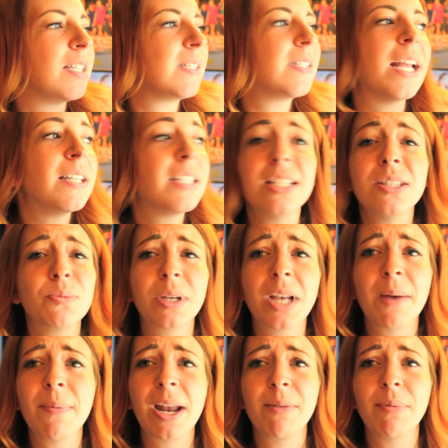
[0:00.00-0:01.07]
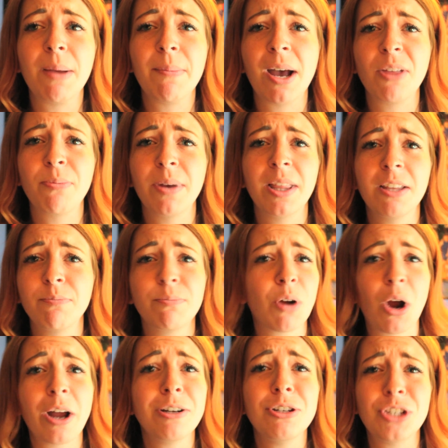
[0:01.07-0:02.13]
sentence would come out of my mouth, but
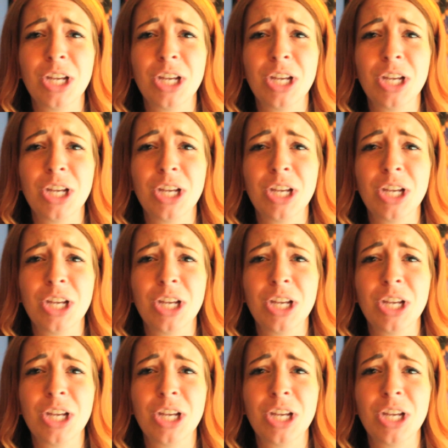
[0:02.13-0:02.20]
LeBron